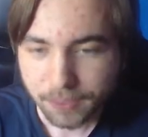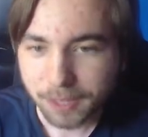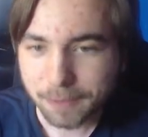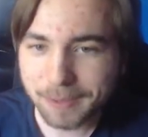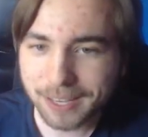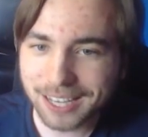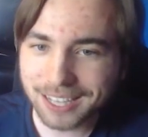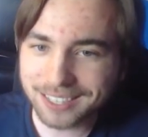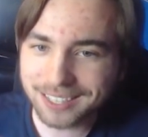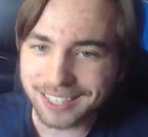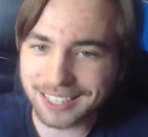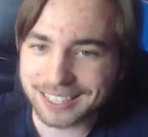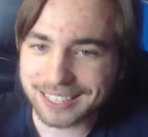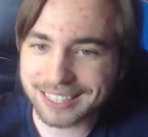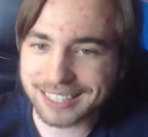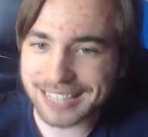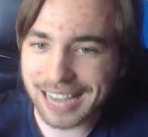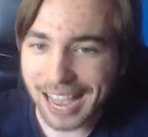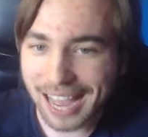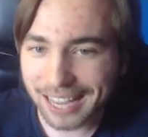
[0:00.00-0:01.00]
because this
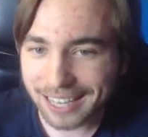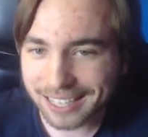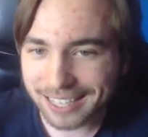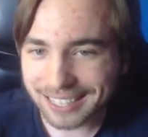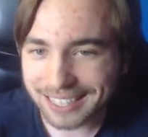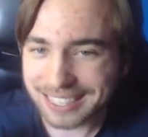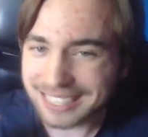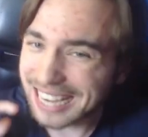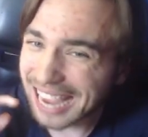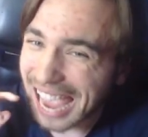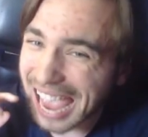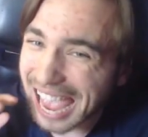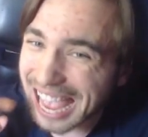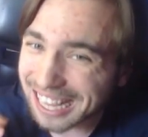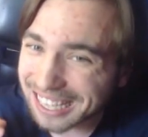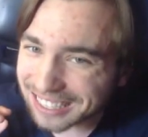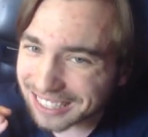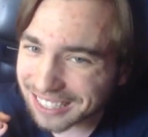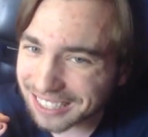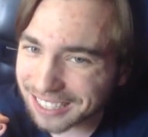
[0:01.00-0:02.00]
deck
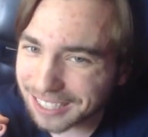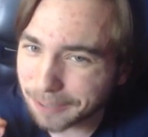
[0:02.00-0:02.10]
tends